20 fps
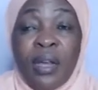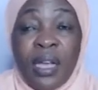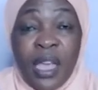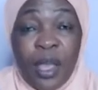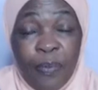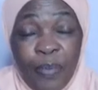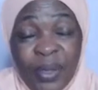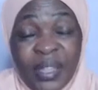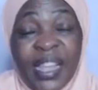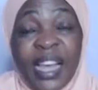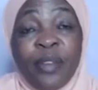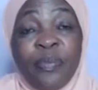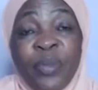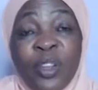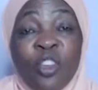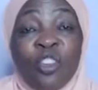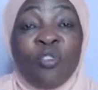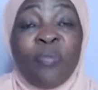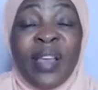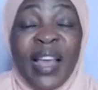keeping that
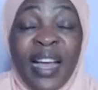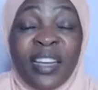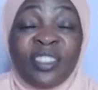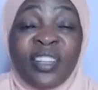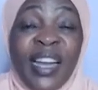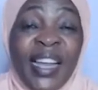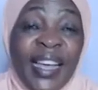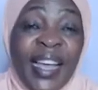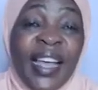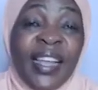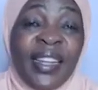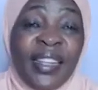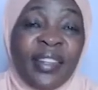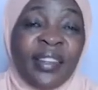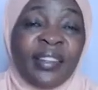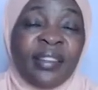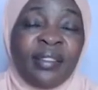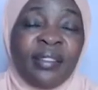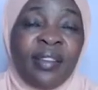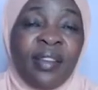million, you may actually get
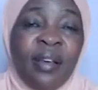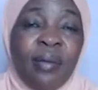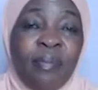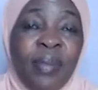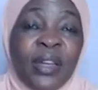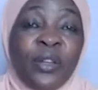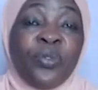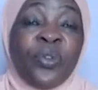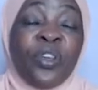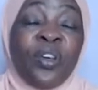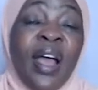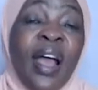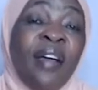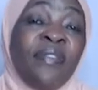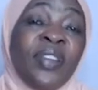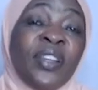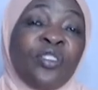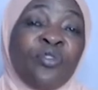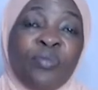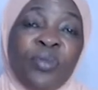it, but will you
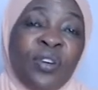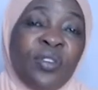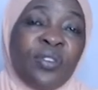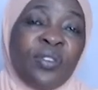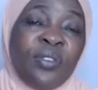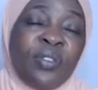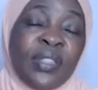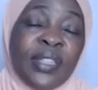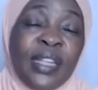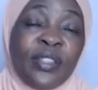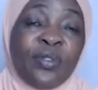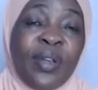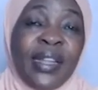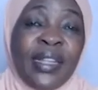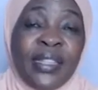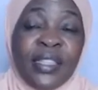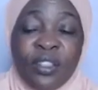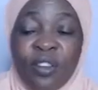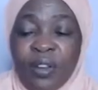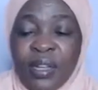have it tomorrow? That's what
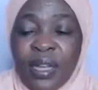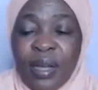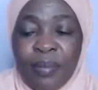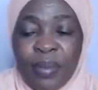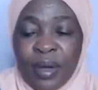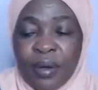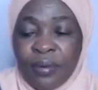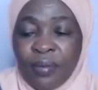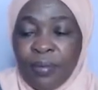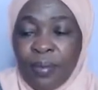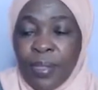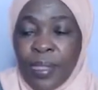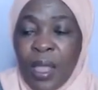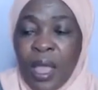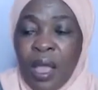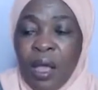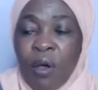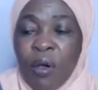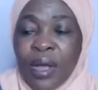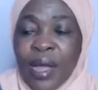he's talking about.
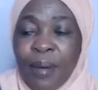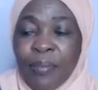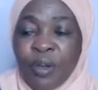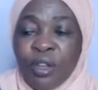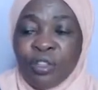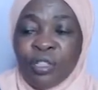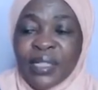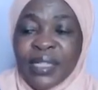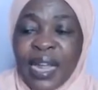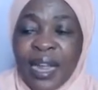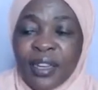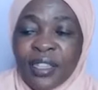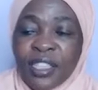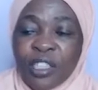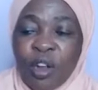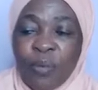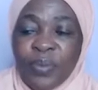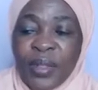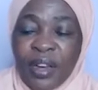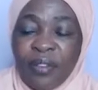Okay, I'm going to
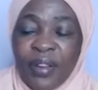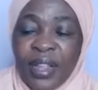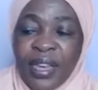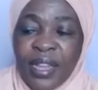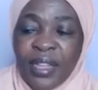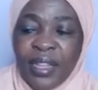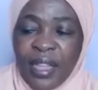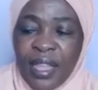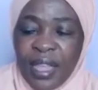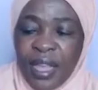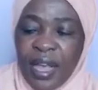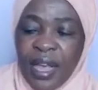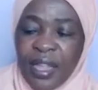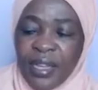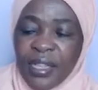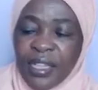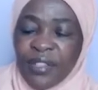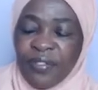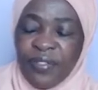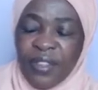stop the reading here
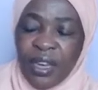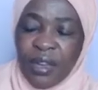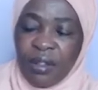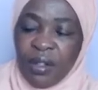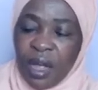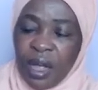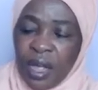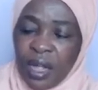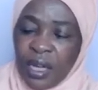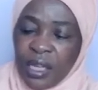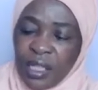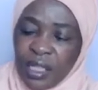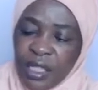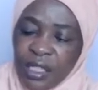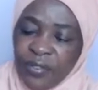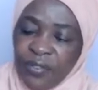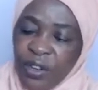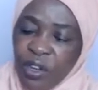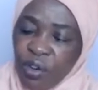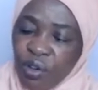in this
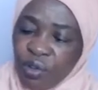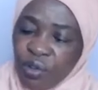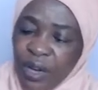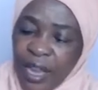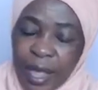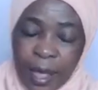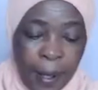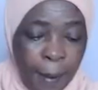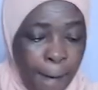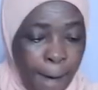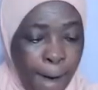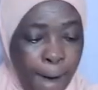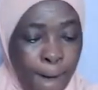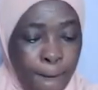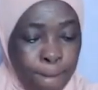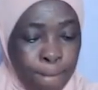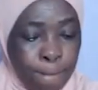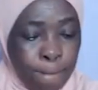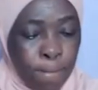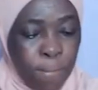video today,
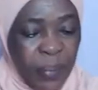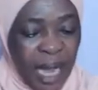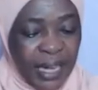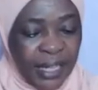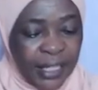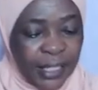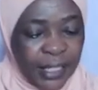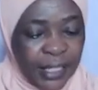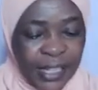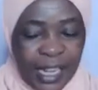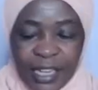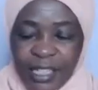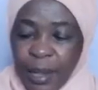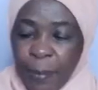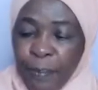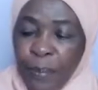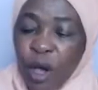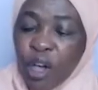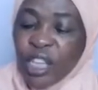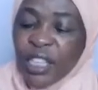but there is a
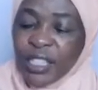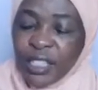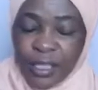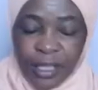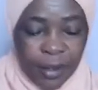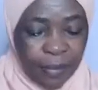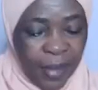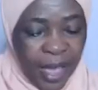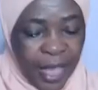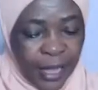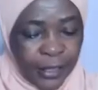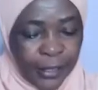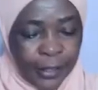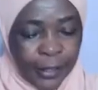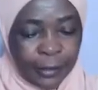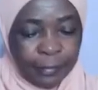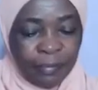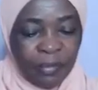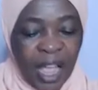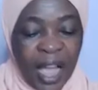point he
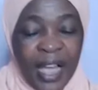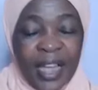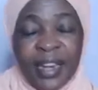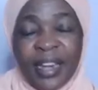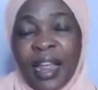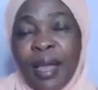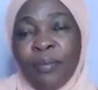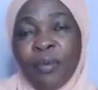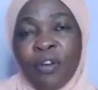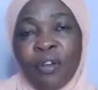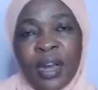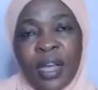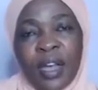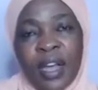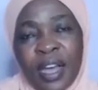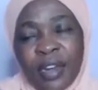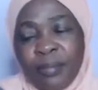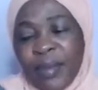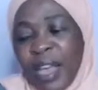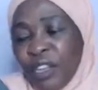makes, and I'm going to
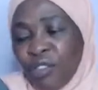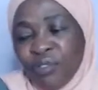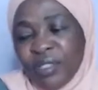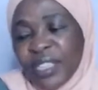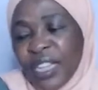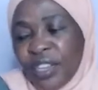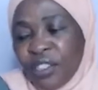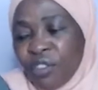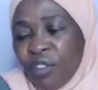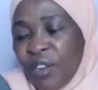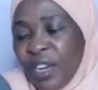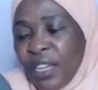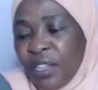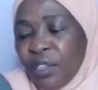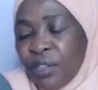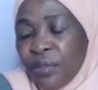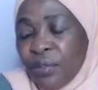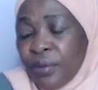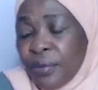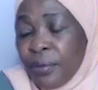add my 2 cents on
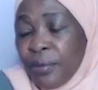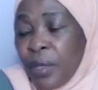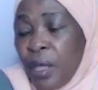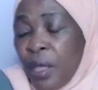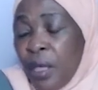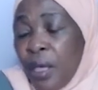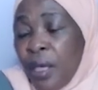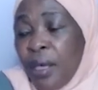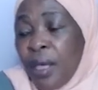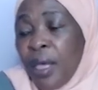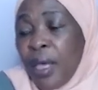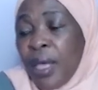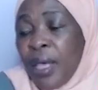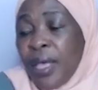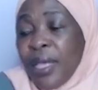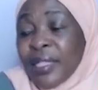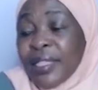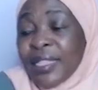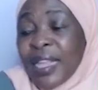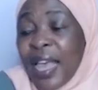it too.
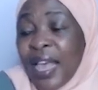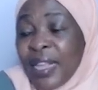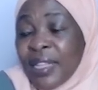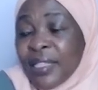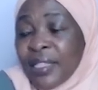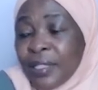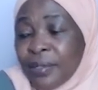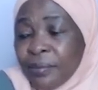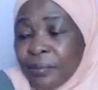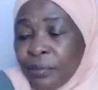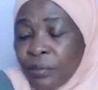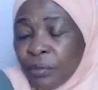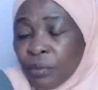He says,